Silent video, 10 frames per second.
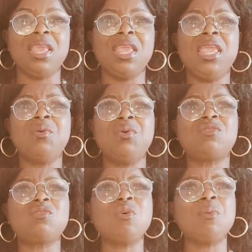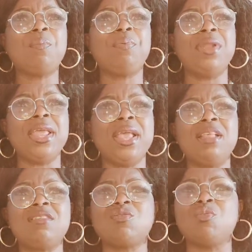he will so
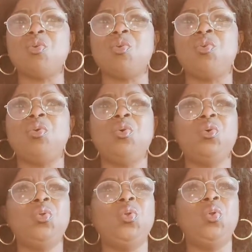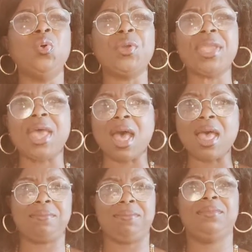play so loyal,
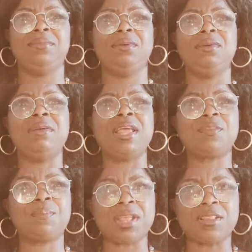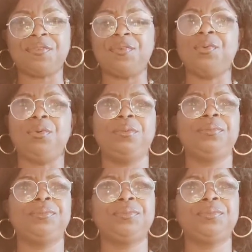respectful,